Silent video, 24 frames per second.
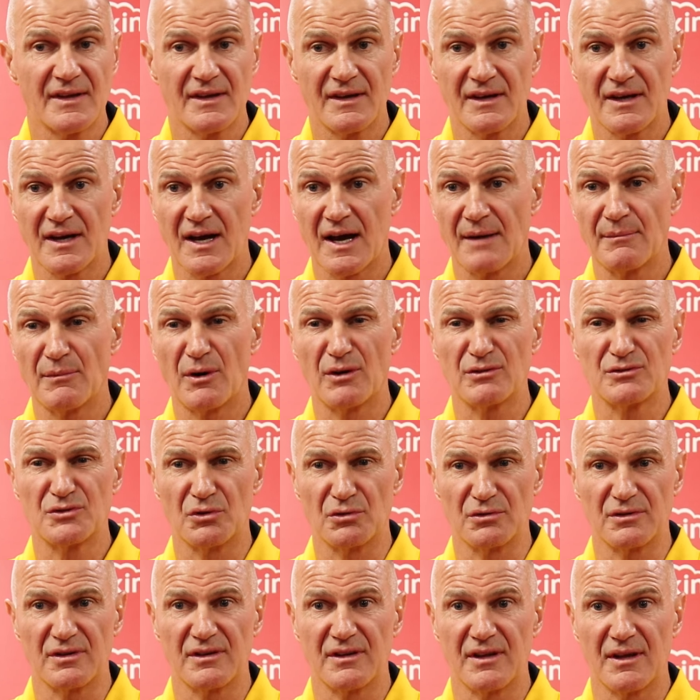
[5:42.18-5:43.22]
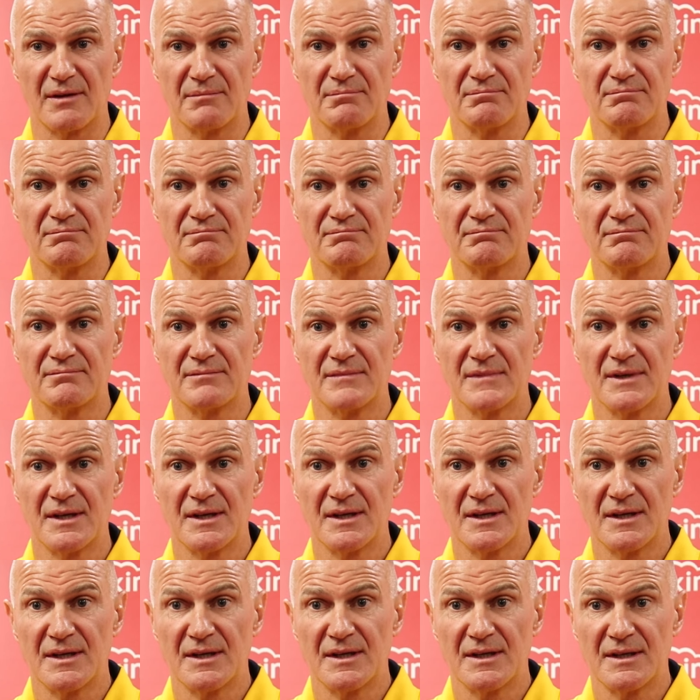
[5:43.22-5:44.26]
I'll talk to them
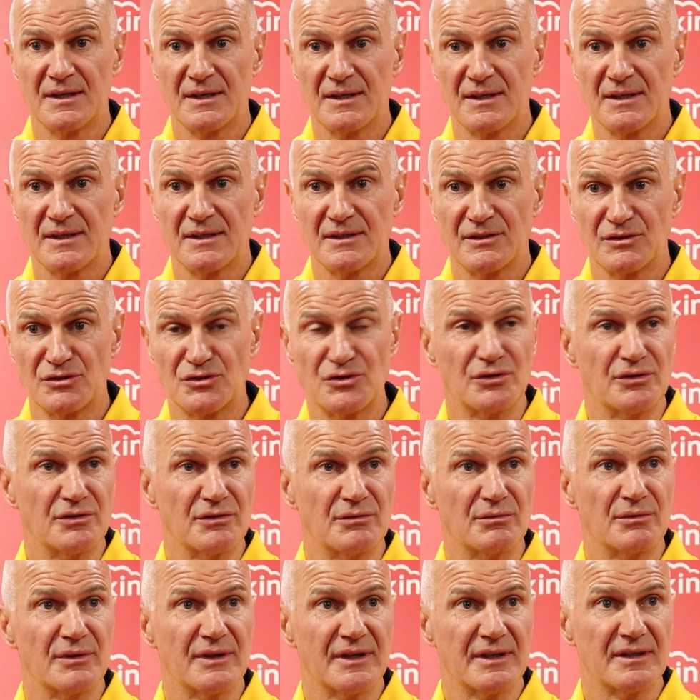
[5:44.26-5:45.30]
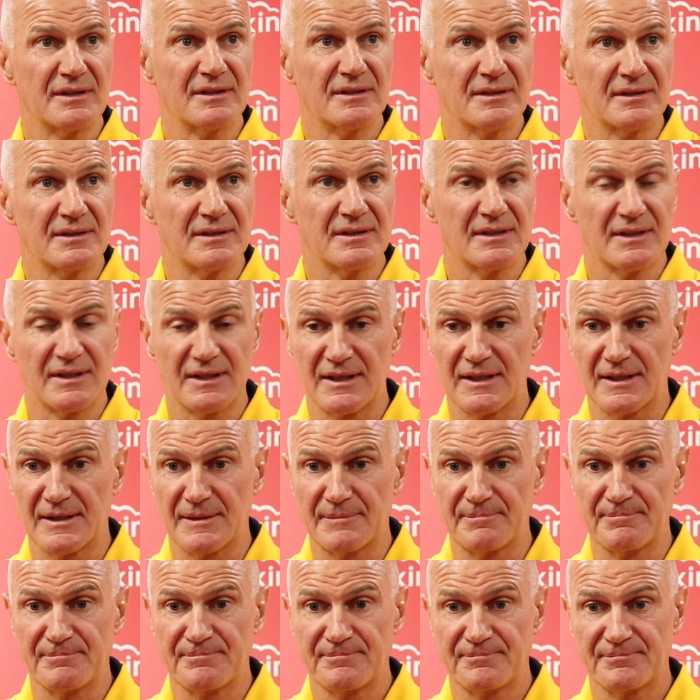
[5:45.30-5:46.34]
during the week. You
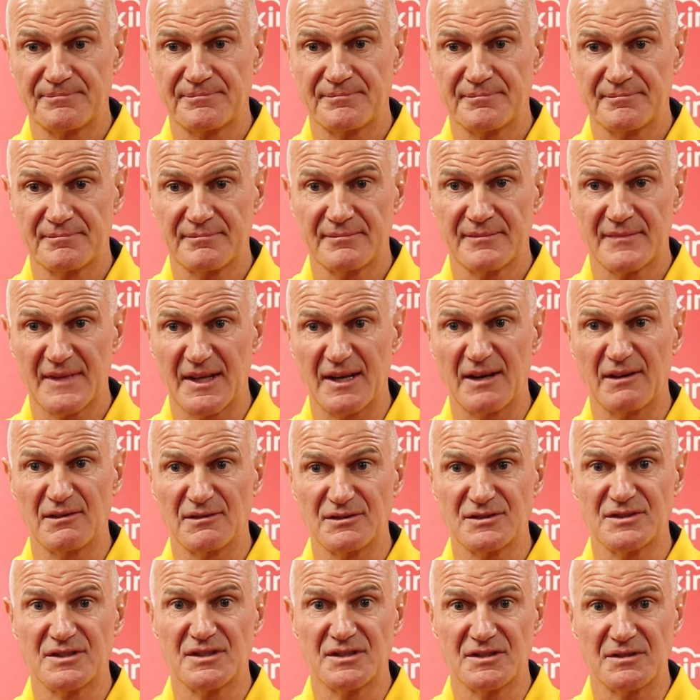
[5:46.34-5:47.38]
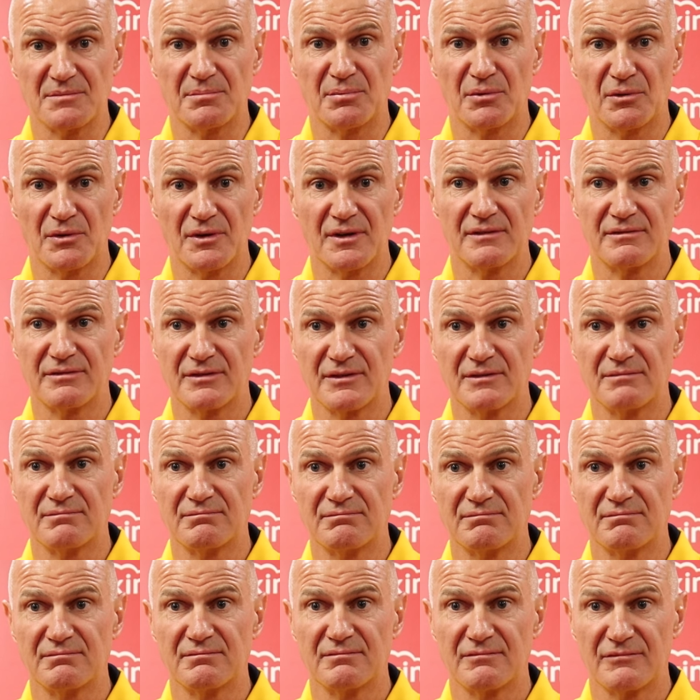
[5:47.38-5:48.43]
know, I was disappointed
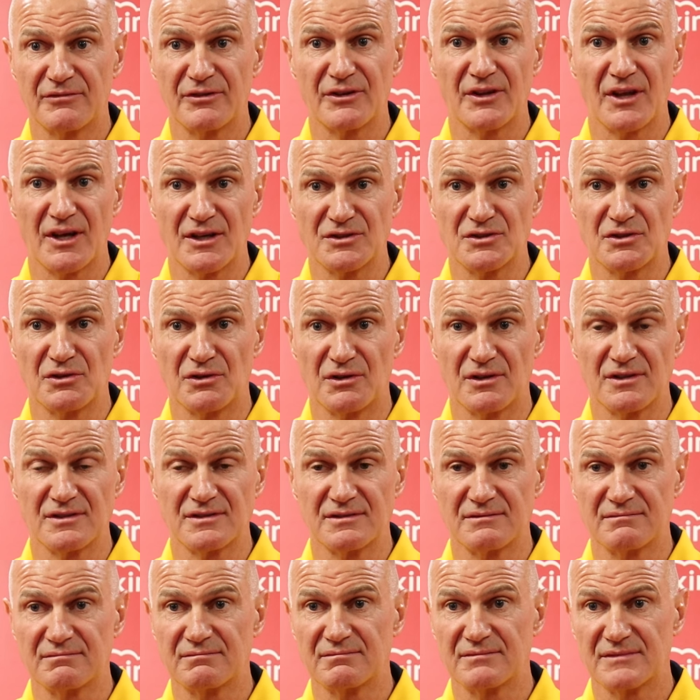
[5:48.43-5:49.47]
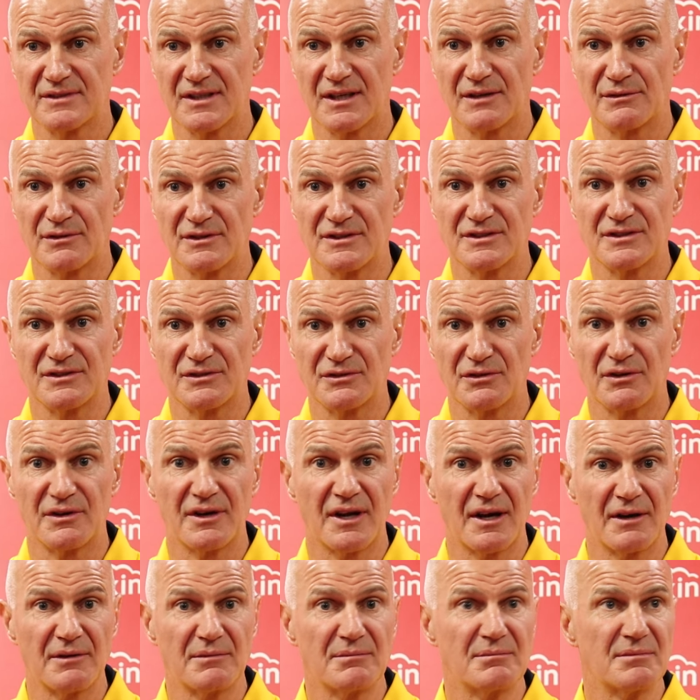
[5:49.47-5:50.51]
for those guys, and, you know, Reece and
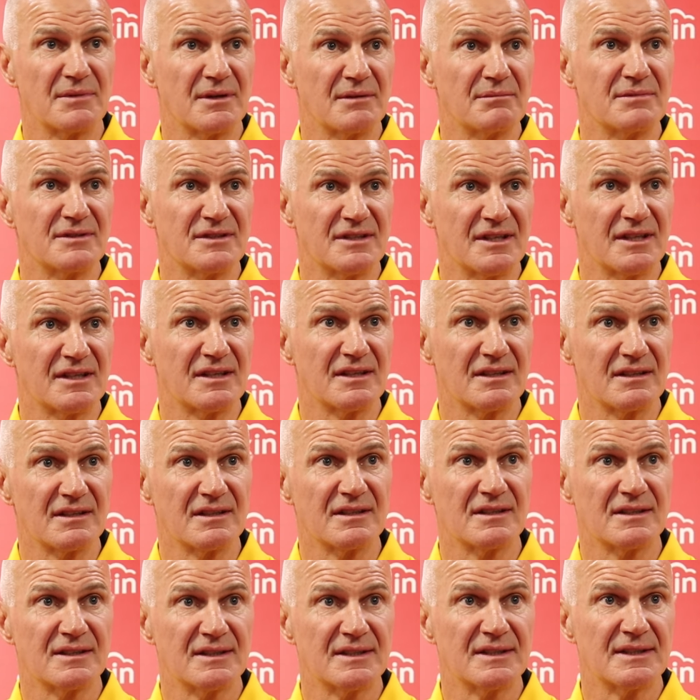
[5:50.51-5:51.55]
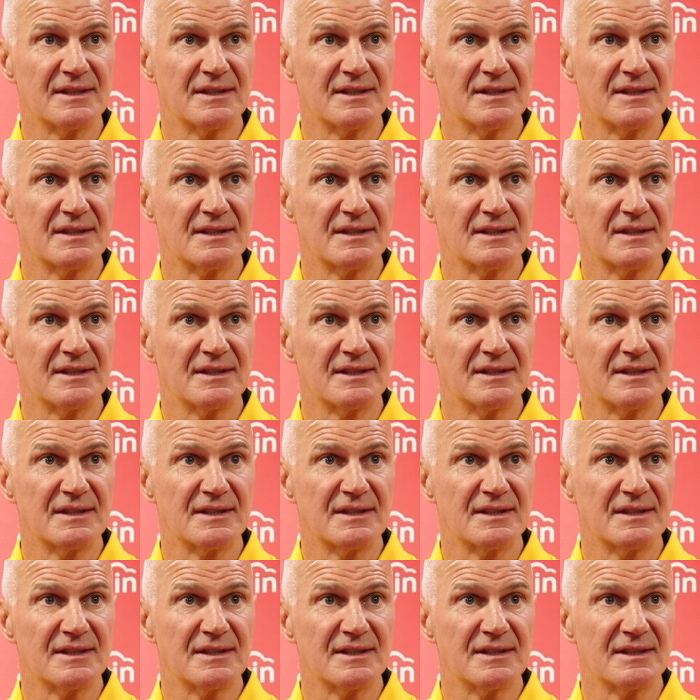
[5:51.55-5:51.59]
Dono in particular.